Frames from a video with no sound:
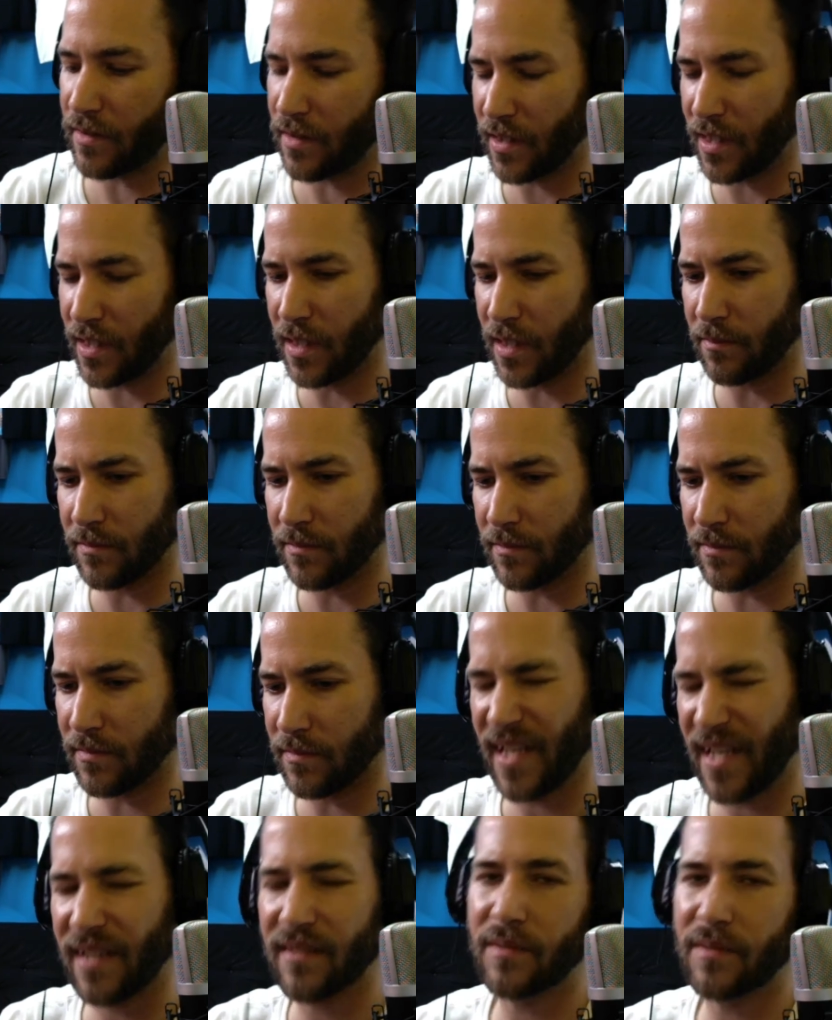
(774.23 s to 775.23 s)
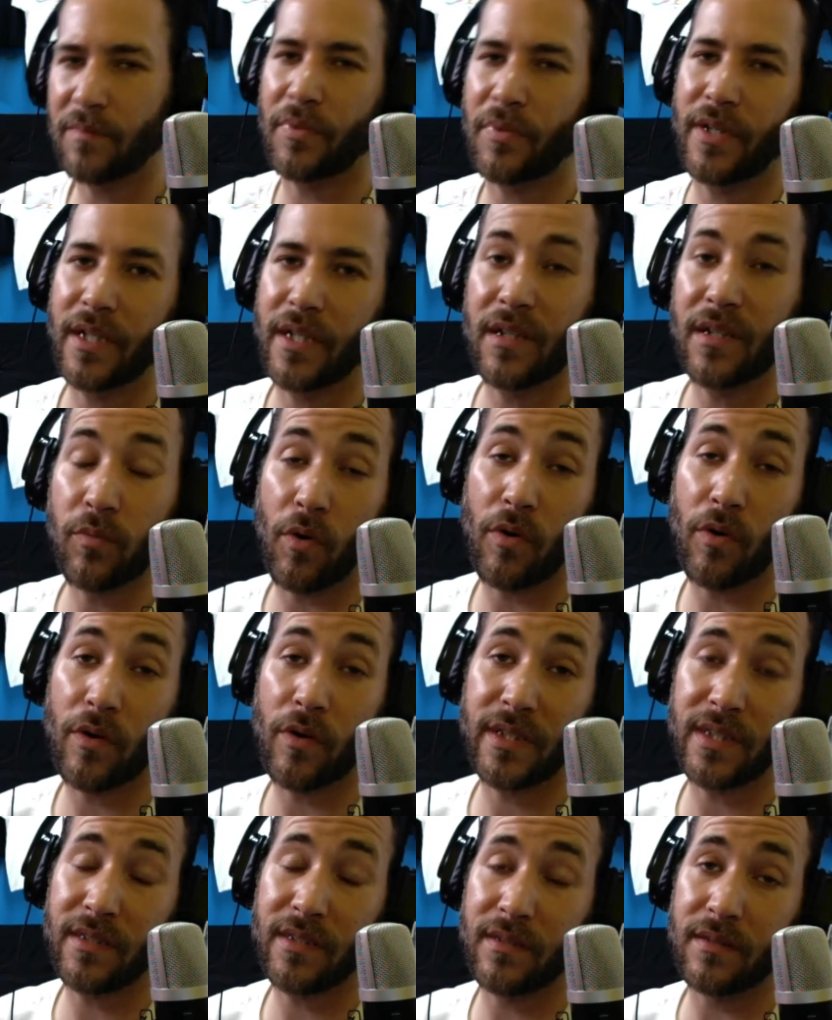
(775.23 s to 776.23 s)
Um, they have some pretty good
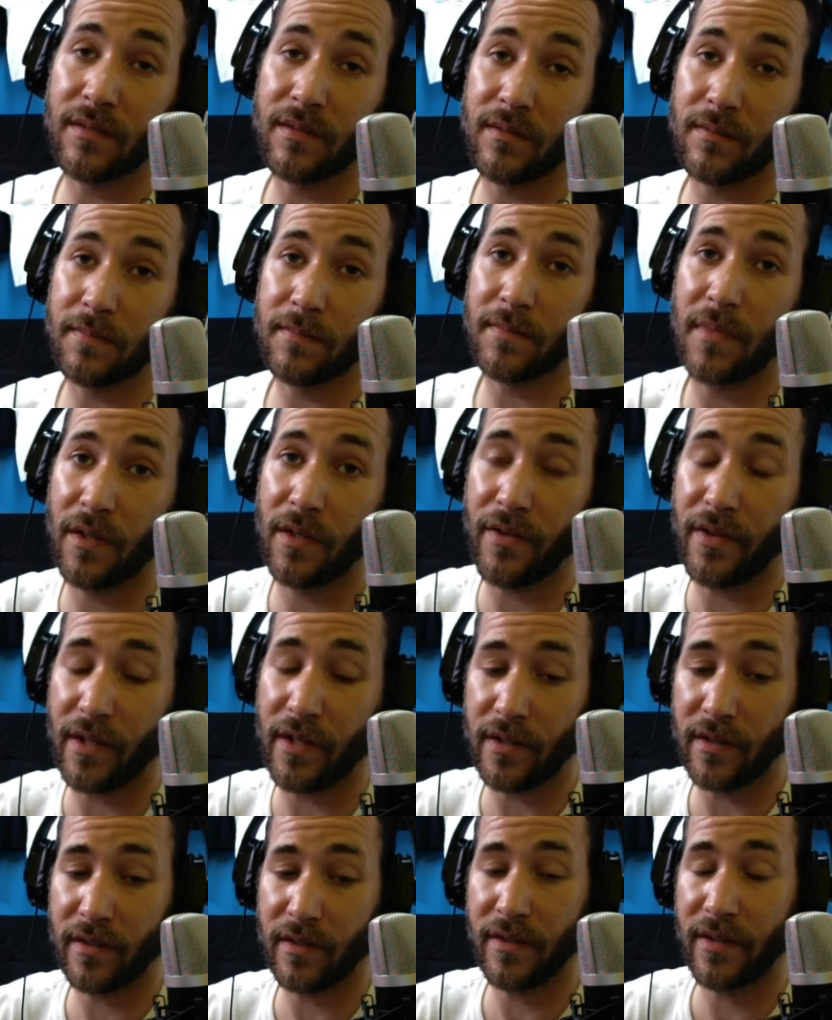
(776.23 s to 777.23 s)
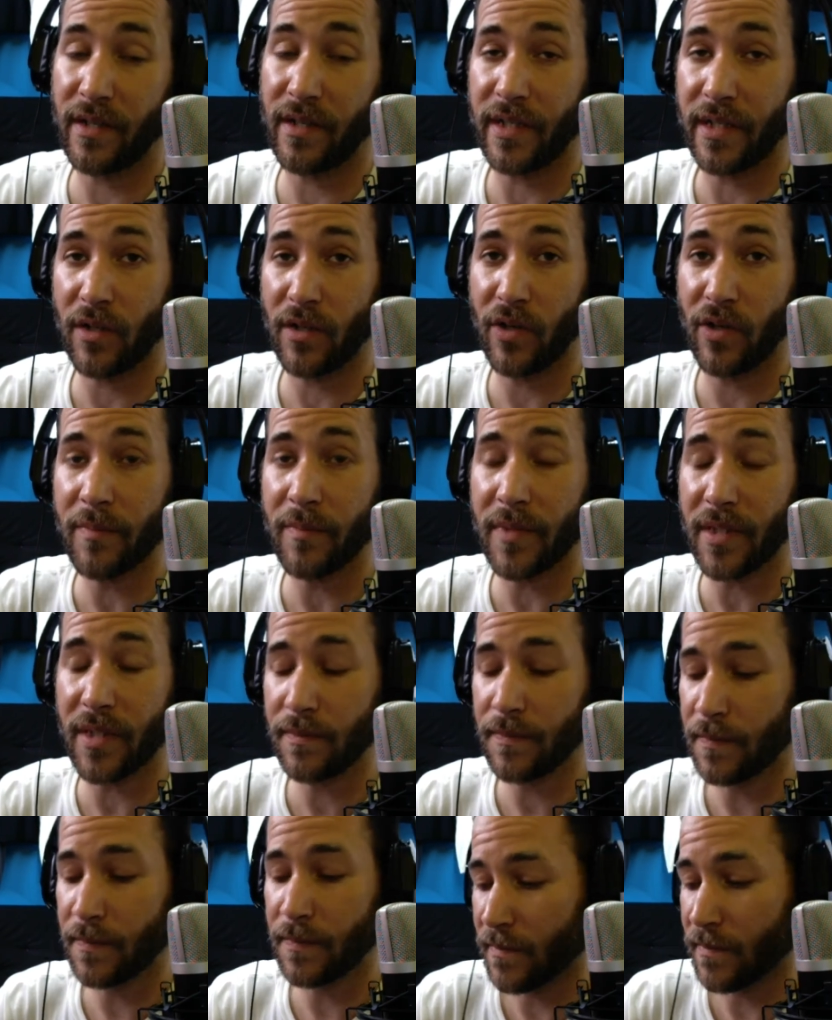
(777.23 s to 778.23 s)
warranties on their their equipment,
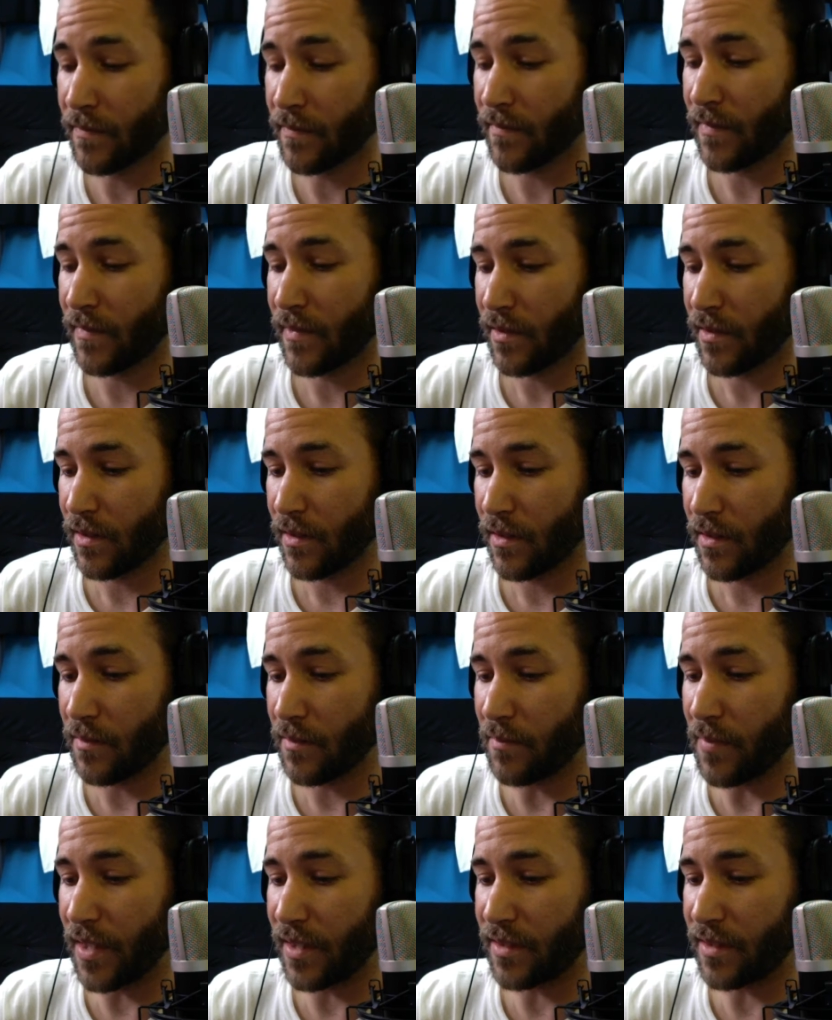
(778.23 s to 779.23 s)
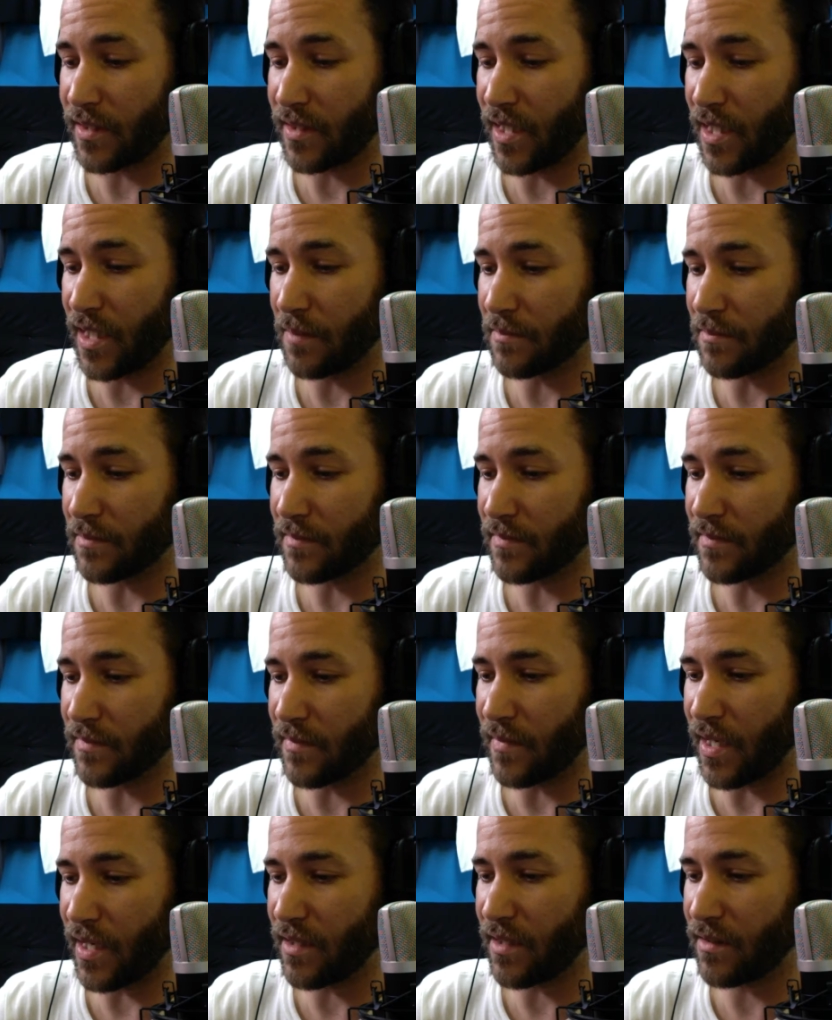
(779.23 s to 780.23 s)
um, but um,
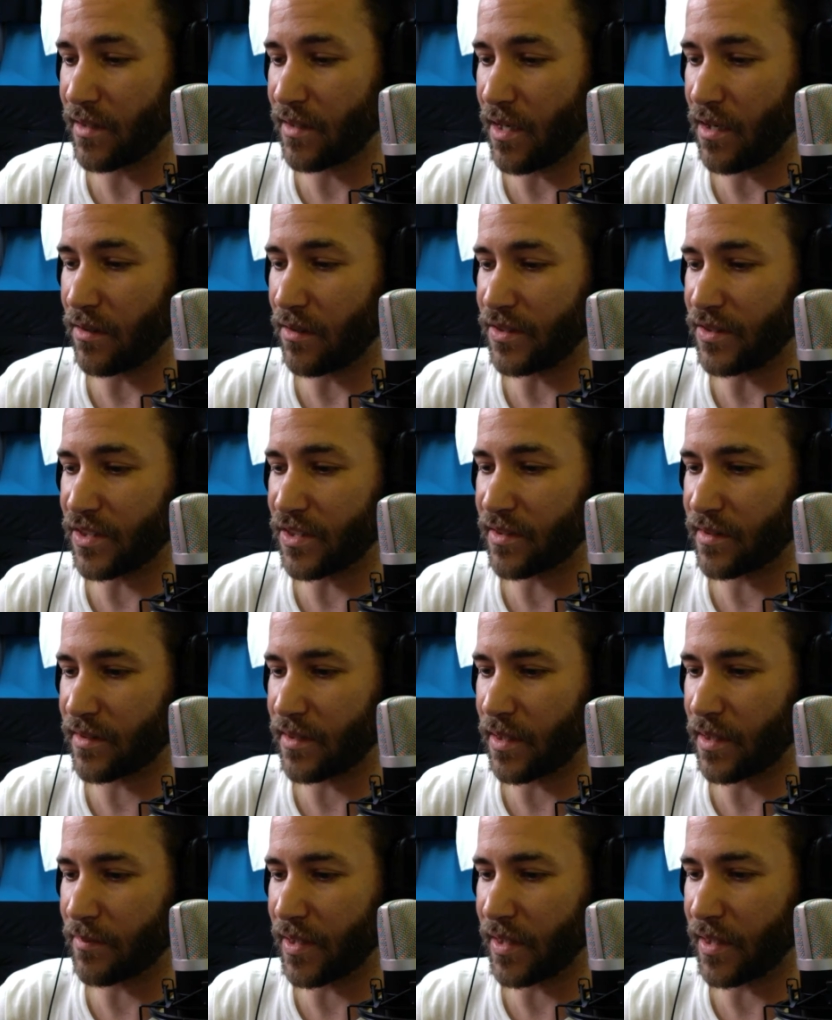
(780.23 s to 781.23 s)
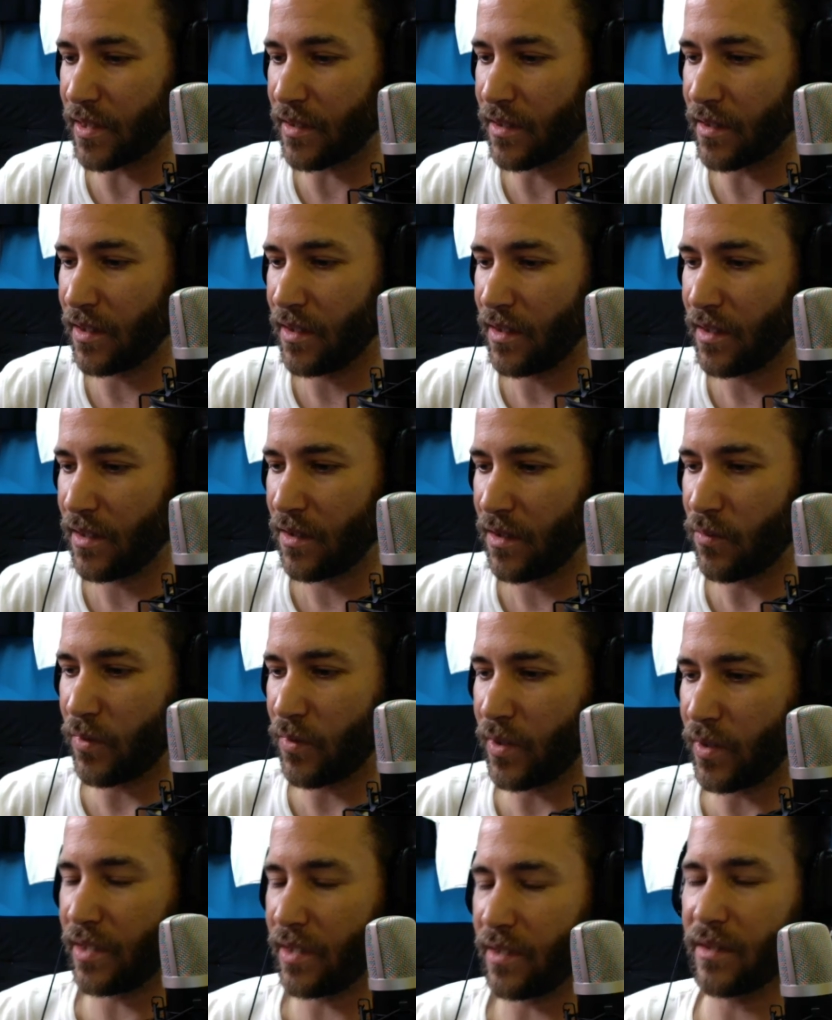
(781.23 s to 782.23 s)
I don't know. Just something
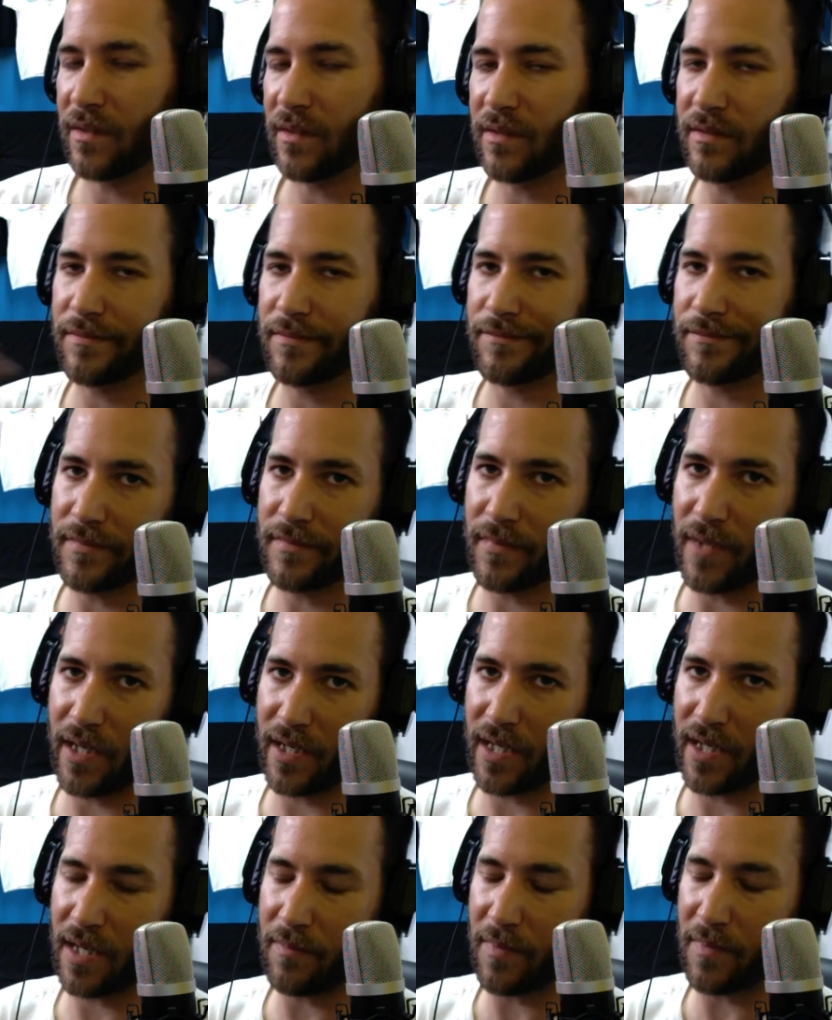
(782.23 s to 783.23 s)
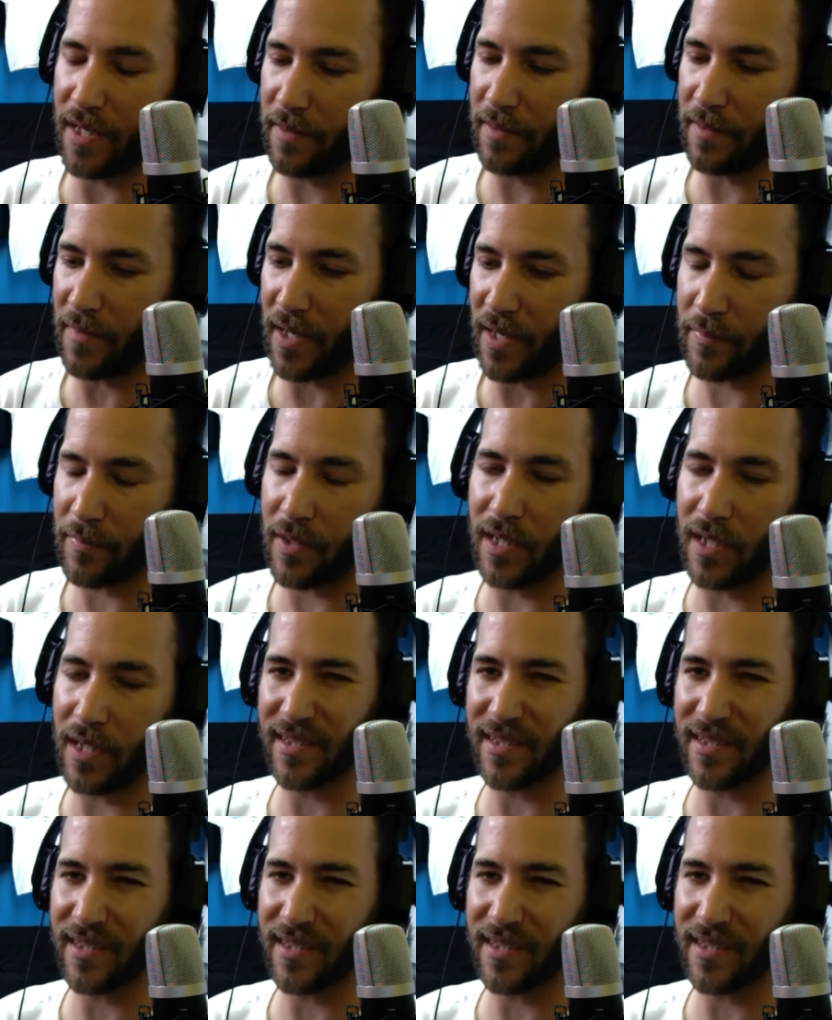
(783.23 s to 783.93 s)
when I got my my press,